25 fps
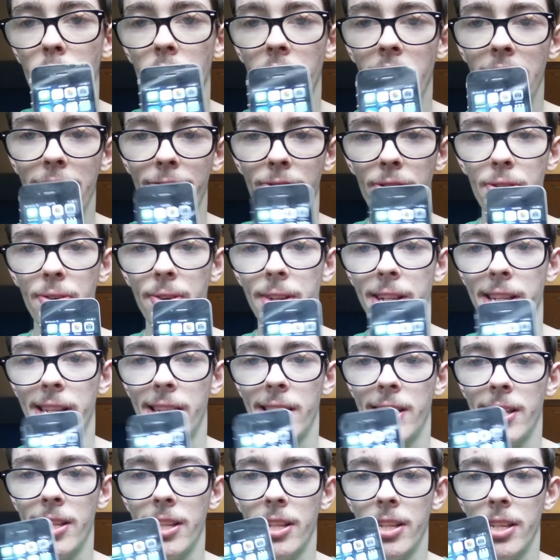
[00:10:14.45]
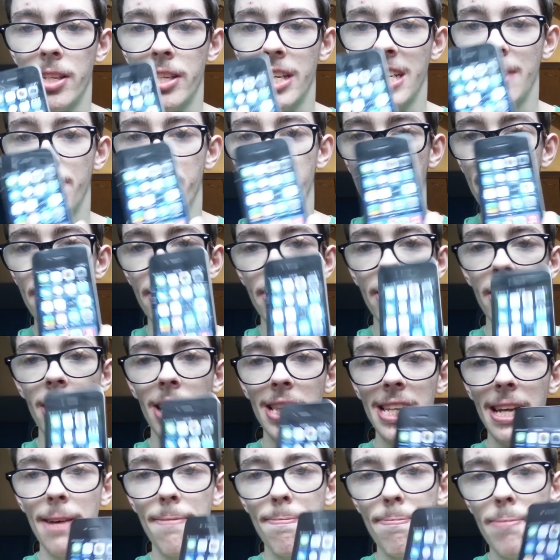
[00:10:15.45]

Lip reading: iPhones. Just been a lot